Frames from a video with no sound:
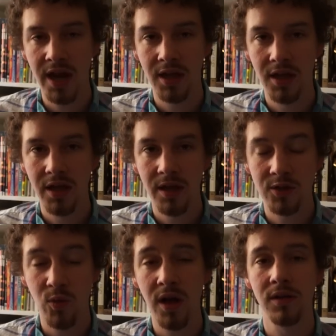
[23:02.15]
of that
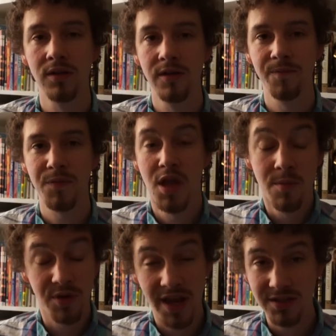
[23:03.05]
as well.
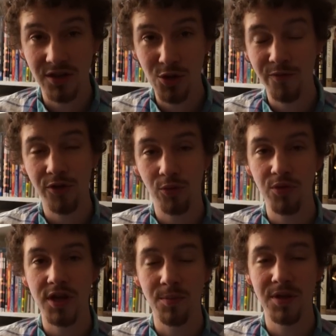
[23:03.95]
But that is going to do it for
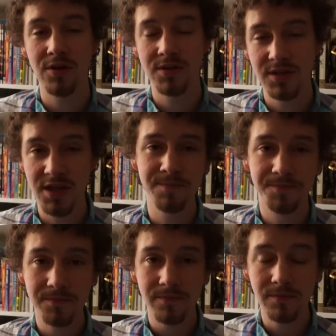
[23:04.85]
3 Beers
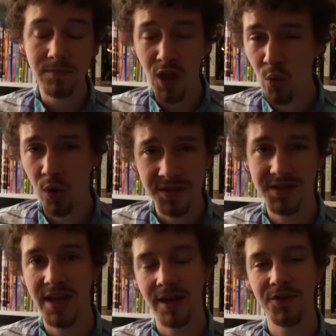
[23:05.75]
Deep.
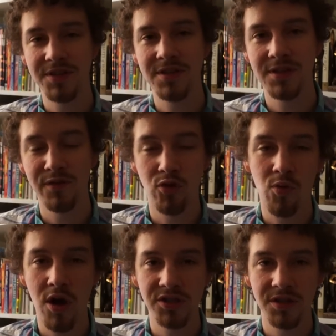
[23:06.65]
Once again, this is if you
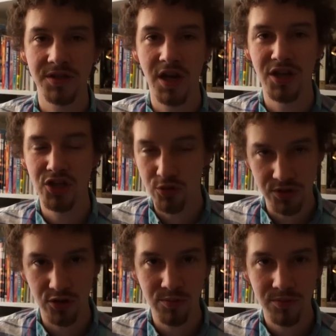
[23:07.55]
were watching this on
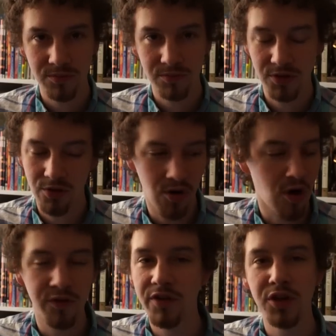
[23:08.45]
YouTube. There are
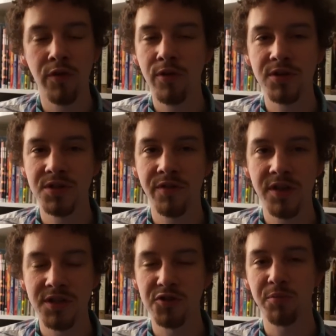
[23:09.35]
all the video versions of
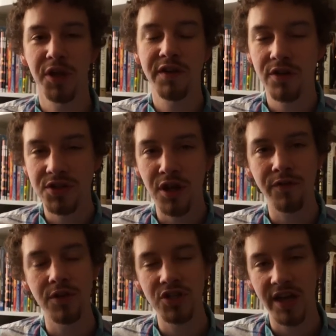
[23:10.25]
this. And there's plenty of other
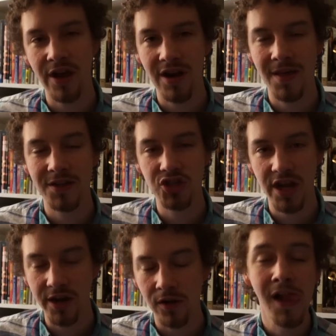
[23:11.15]
stuff for you to check out on the
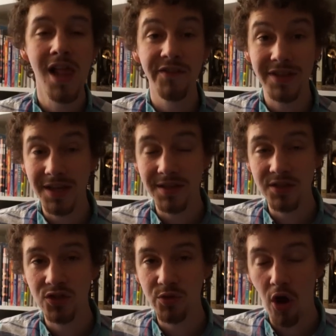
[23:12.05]
channel. If you'd like to
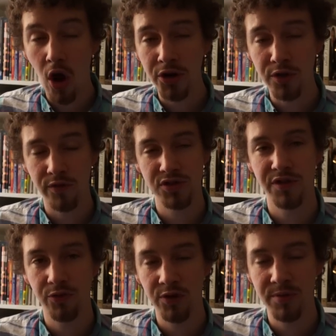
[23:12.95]
listen to an audio
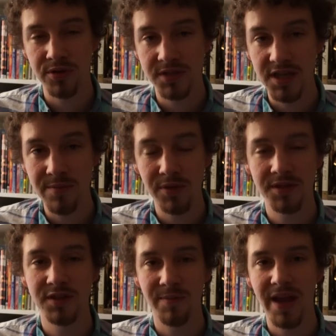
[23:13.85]
version of 3 Beers Deep,
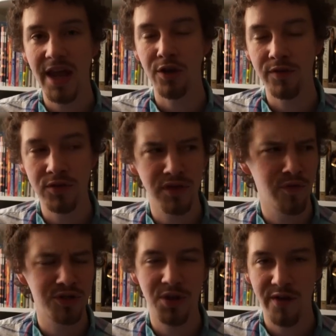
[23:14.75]
listen to my interviews,
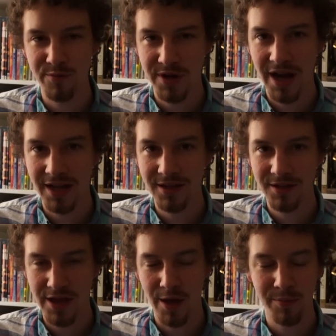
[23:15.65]
of which there haven't been
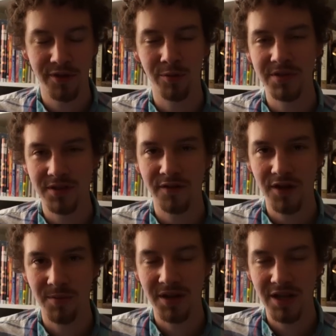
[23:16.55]
any yet, but there'll be stuff
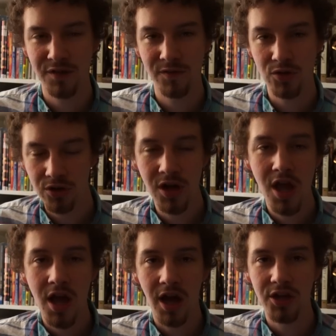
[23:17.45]
coming in the future,
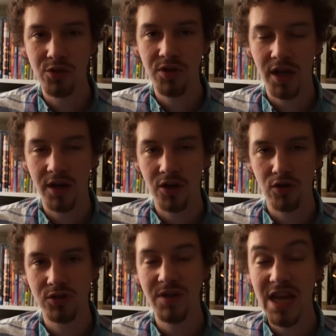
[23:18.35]
you can
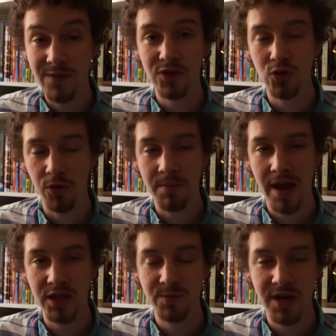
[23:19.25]
go to Inventory
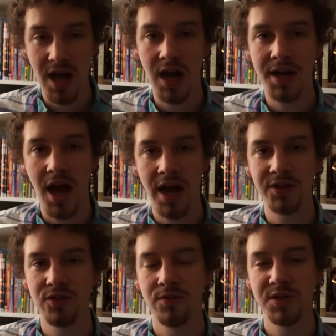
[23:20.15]
Management on
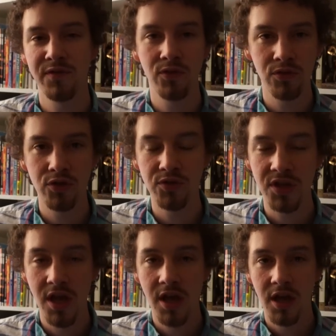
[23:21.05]
iTunes. If you
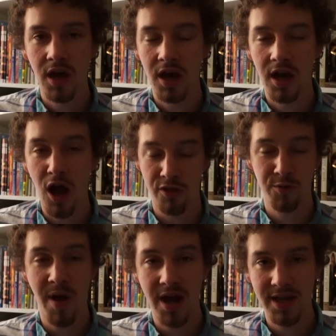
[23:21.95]
use
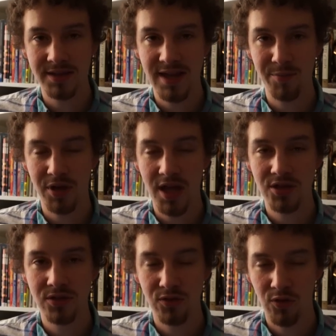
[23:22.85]
other podcast
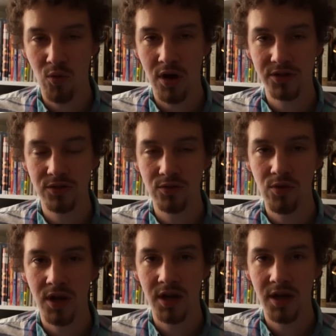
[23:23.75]
applications or want
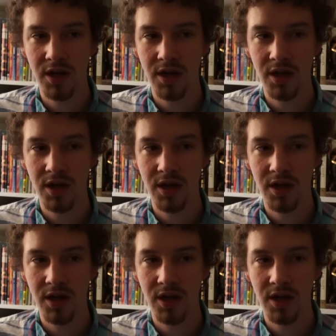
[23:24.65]
to